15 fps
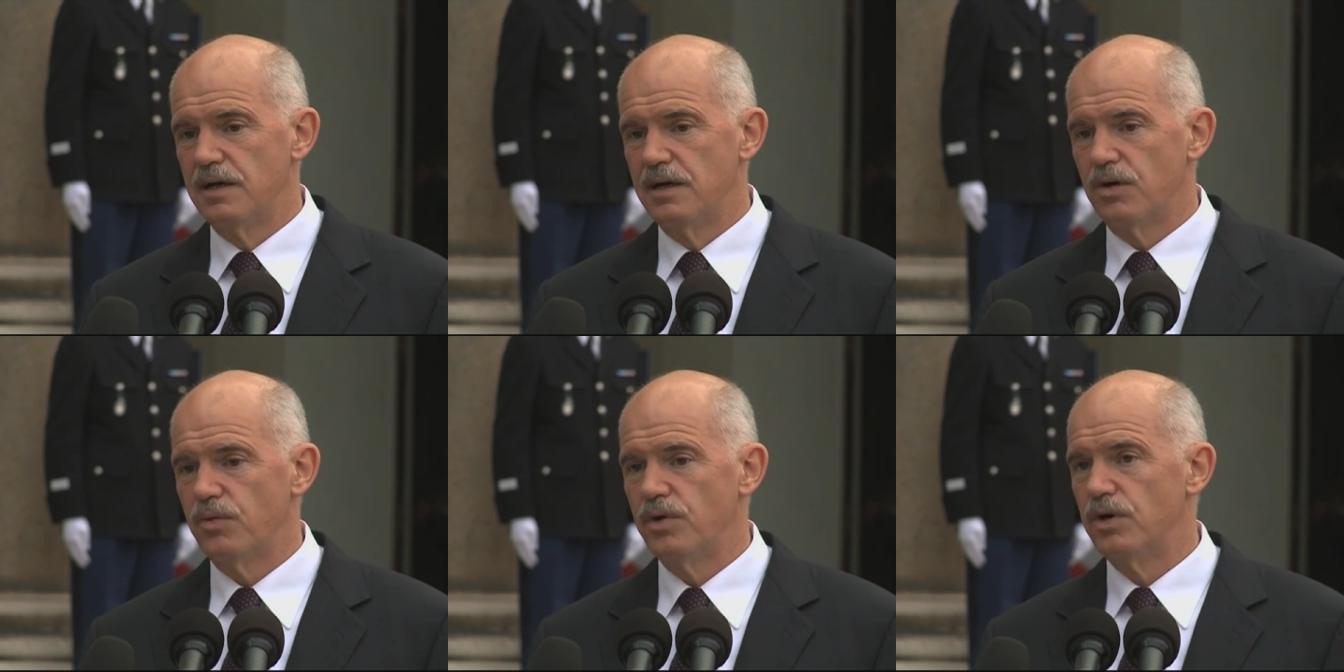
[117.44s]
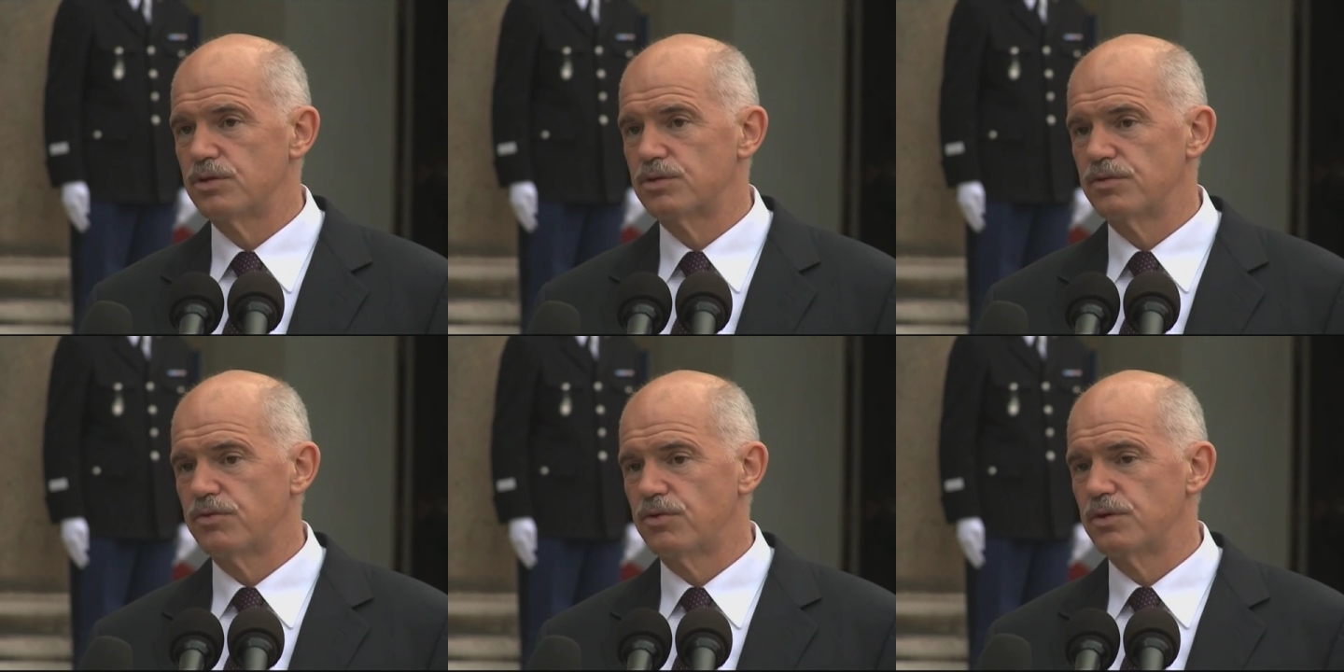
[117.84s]
We
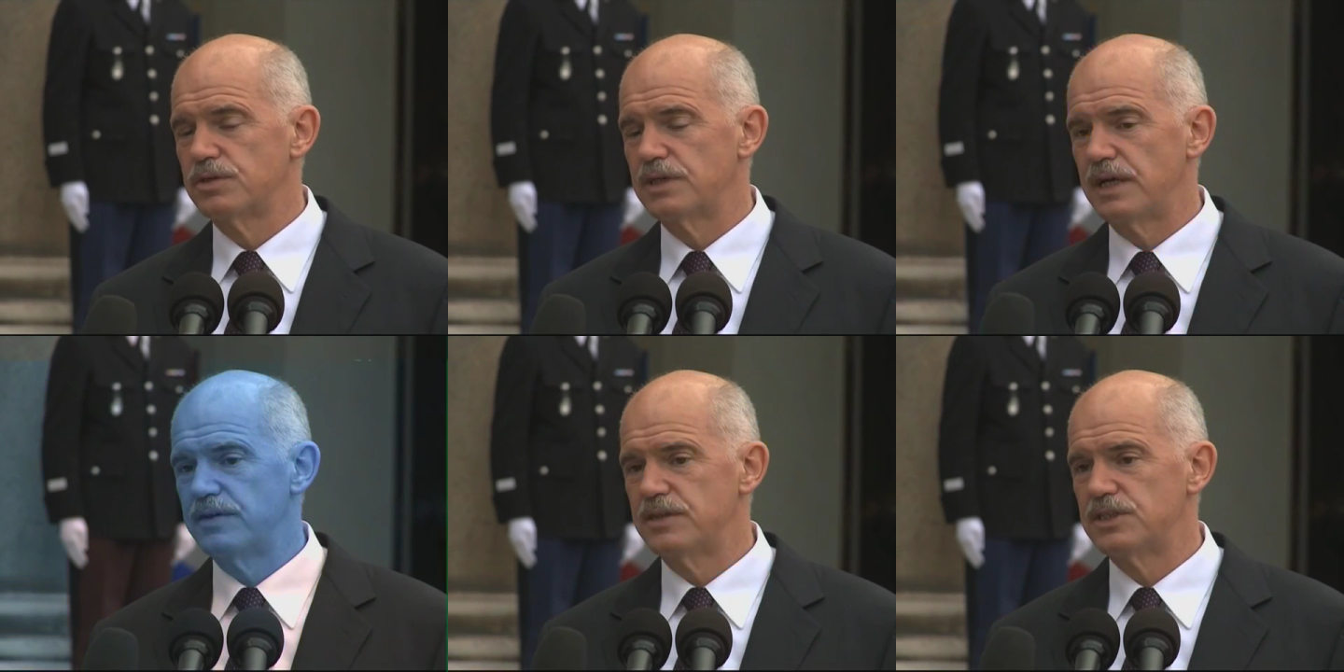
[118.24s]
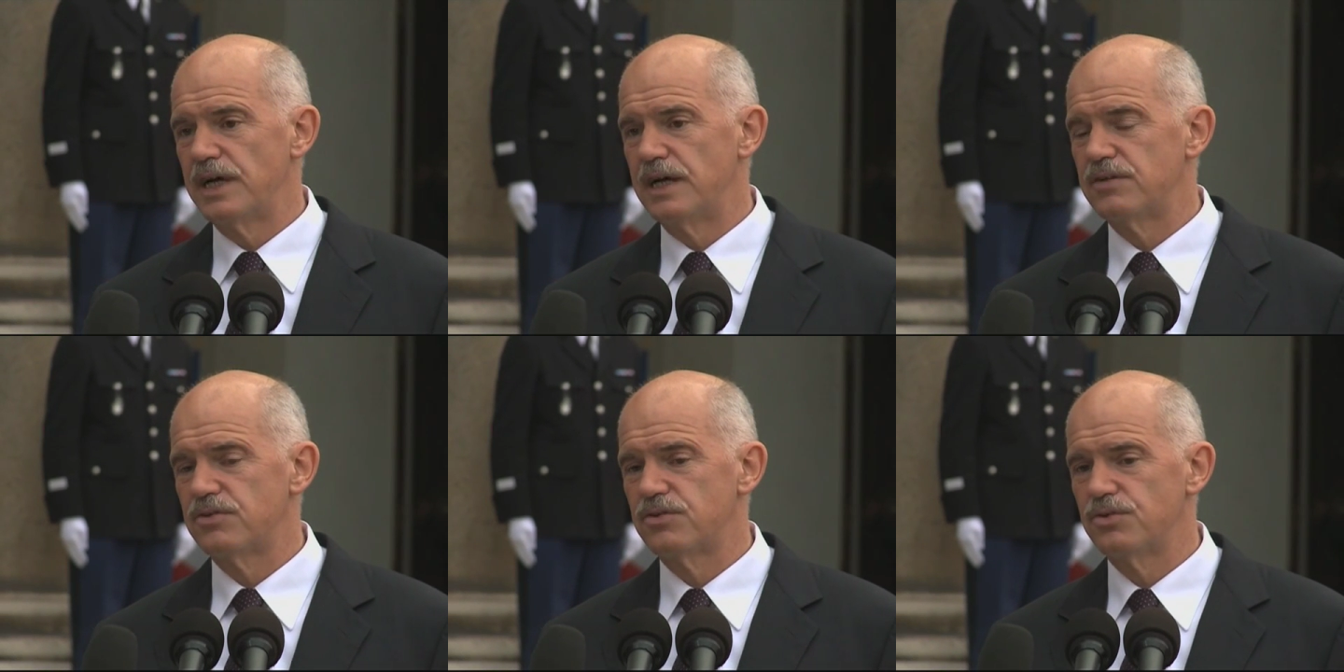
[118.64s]
also, of course, had the
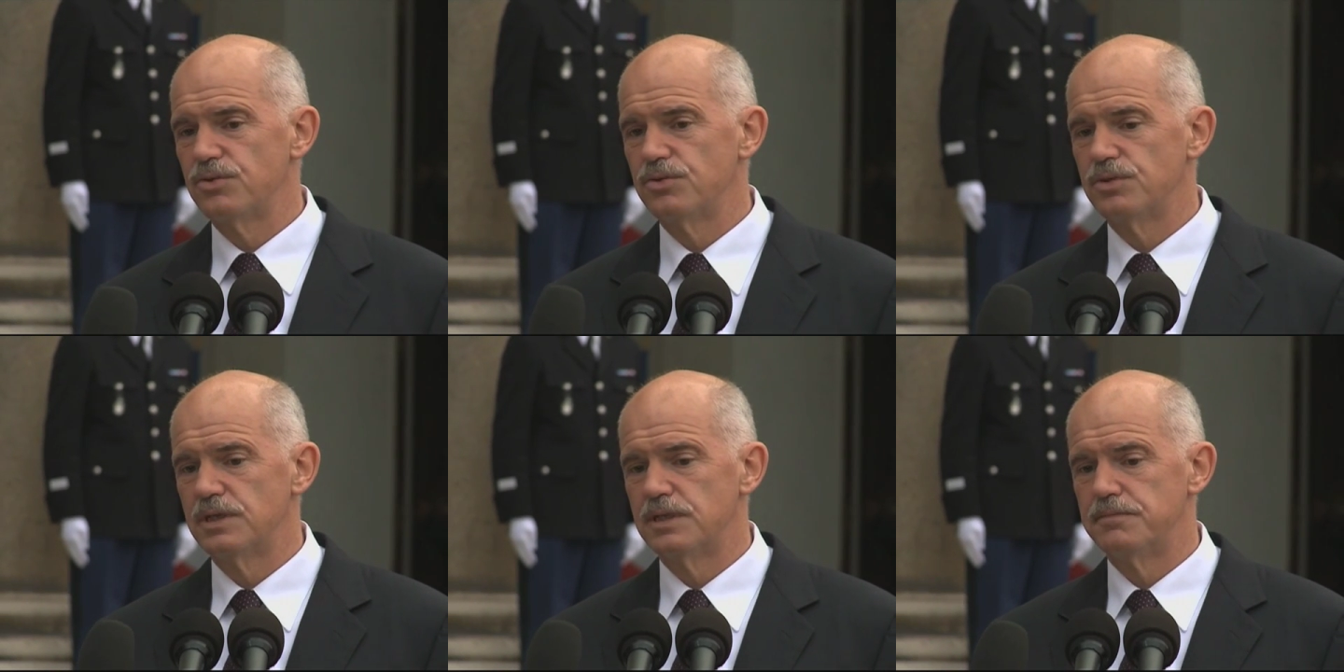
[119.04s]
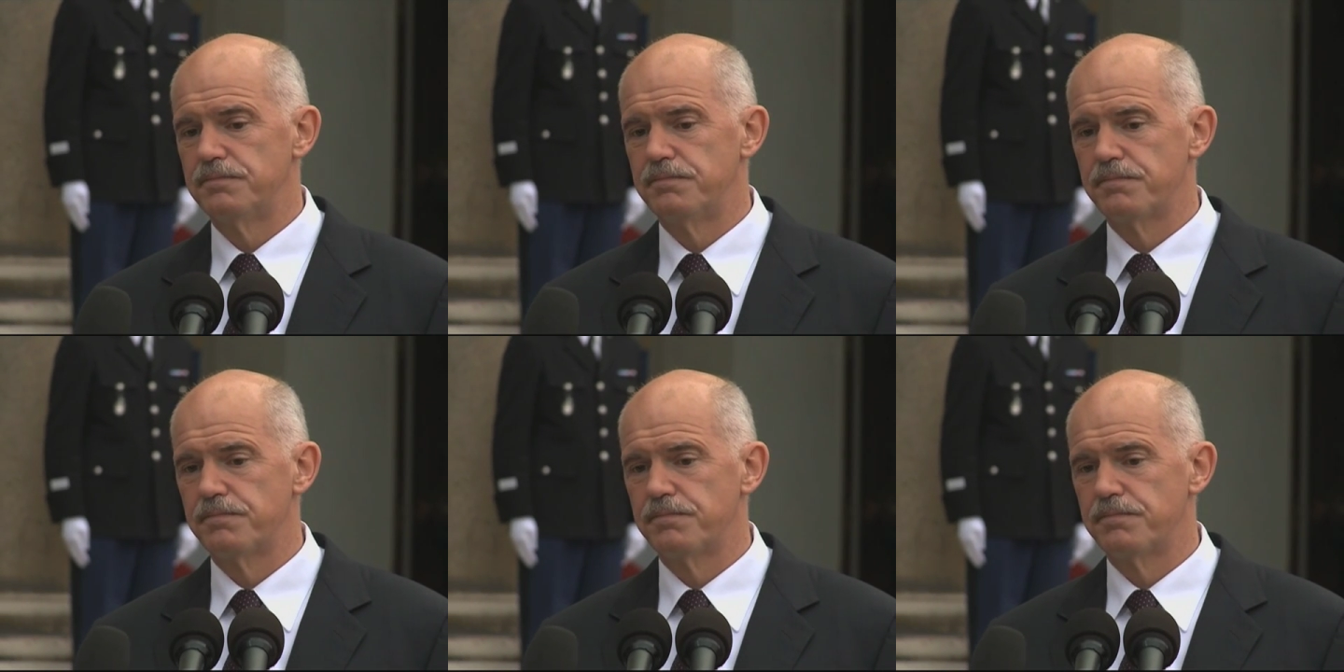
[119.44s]
chance to